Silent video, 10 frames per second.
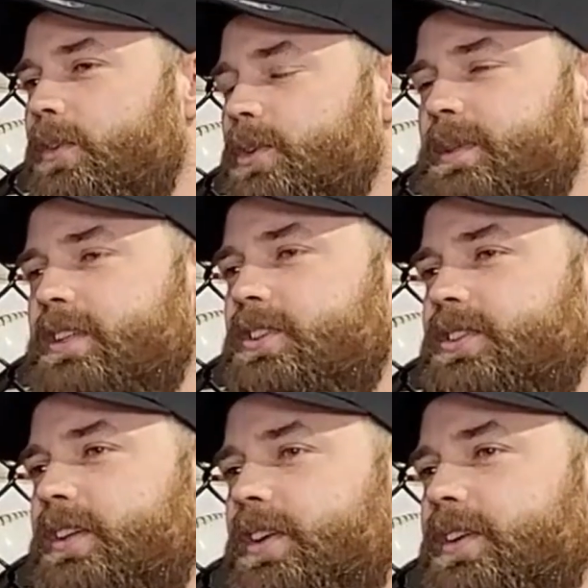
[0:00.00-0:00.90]
I've always been
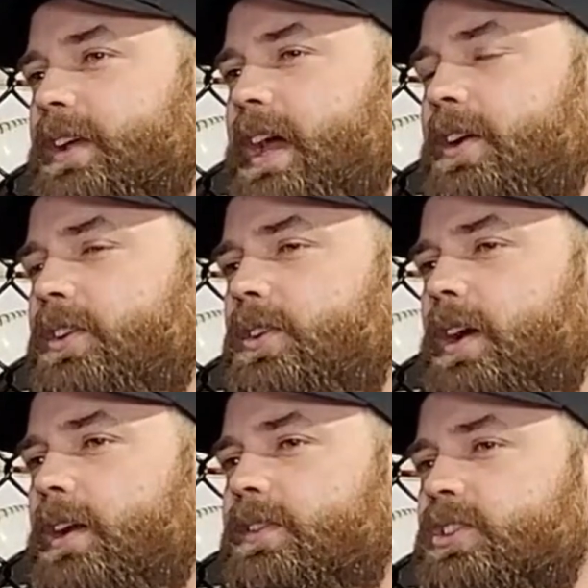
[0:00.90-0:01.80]
interested on how do you
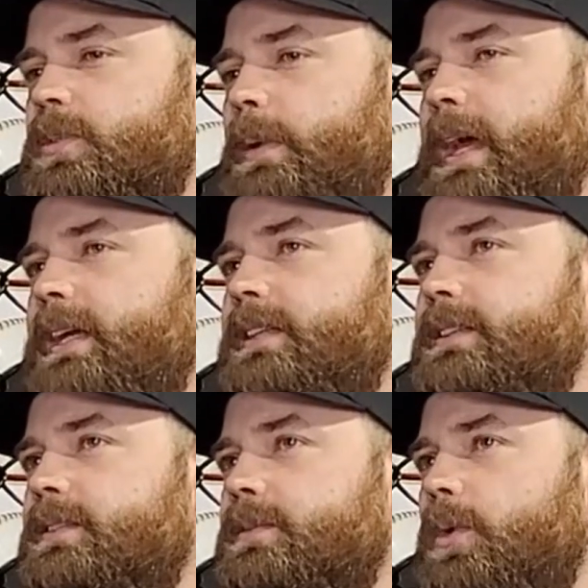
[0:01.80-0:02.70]
kind of
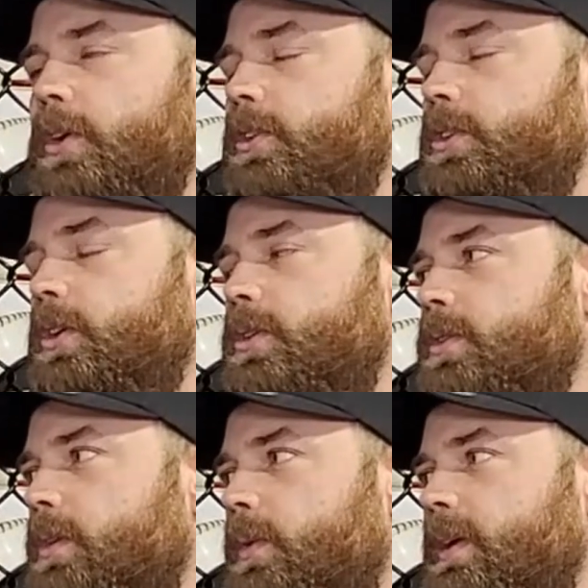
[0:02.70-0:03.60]
explain what you
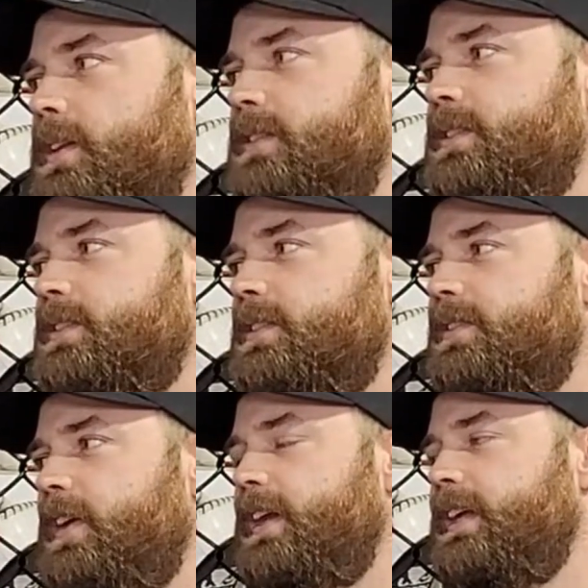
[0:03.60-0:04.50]
do when it's
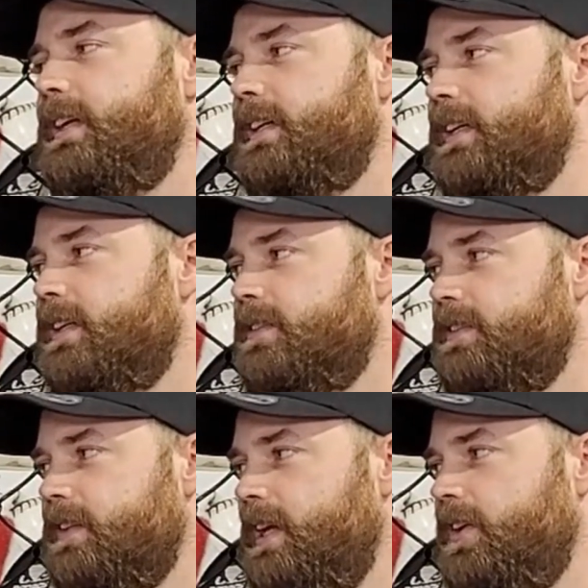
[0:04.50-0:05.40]
fighting
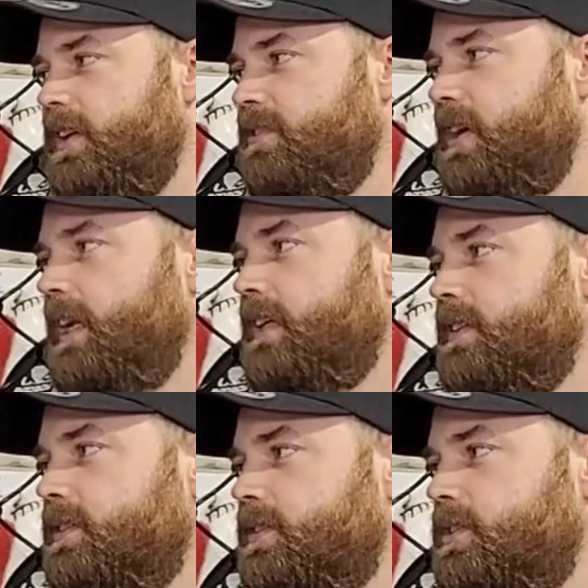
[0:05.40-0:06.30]
inherently
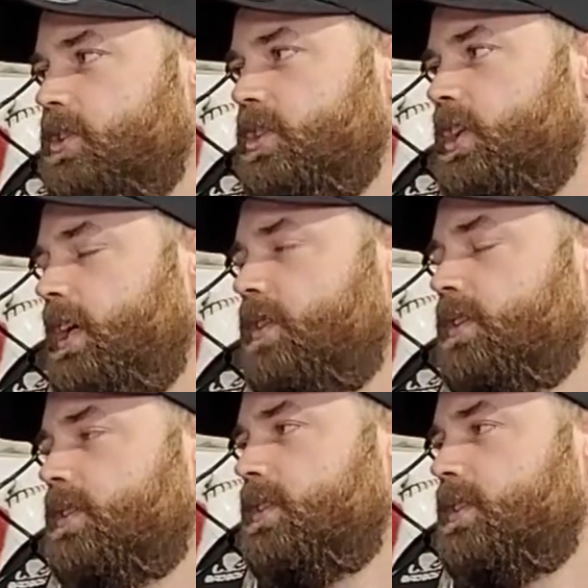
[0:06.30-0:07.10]
violent to your child?